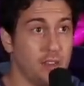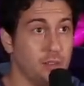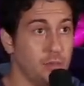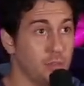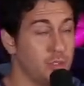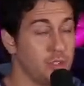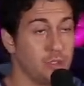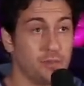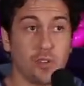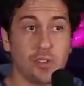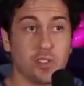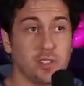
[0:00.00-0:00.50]
It
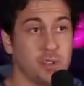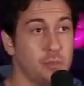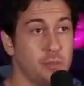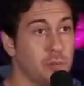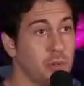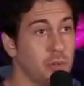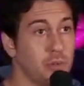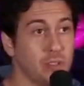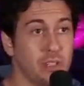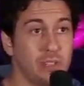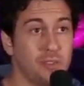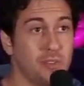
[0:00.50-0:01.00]
was the first time
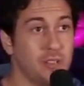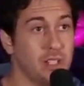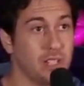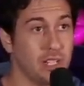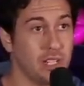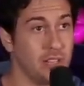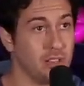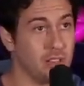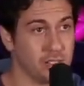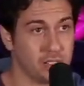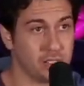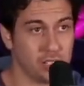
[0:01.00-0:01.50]
we were living
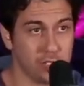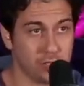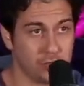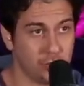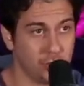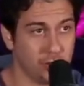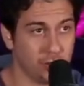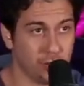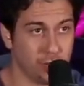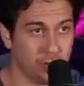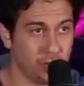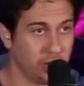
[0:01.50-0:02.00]
together since
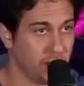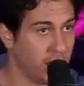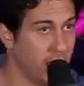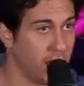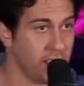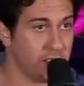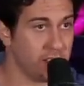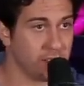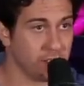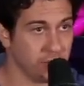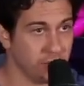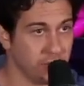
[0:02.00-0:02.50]
we were in
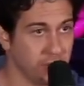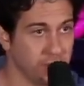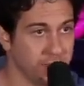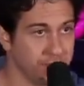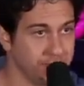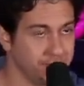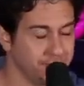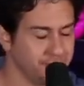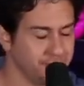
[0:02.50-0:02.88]
high school,